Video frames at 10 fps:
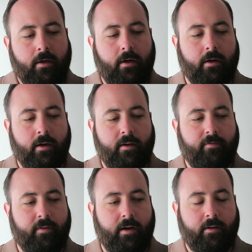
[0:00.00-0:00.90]
or
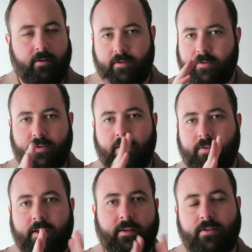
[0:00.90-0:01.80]
if
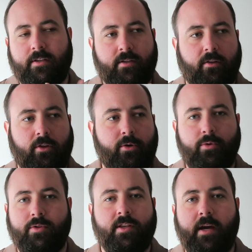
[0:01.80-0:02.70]
certain things just
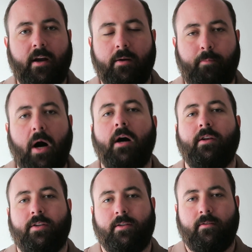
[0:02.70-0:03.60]
lose their
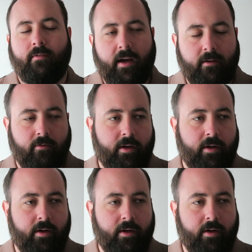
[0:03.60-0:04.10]
punch, right?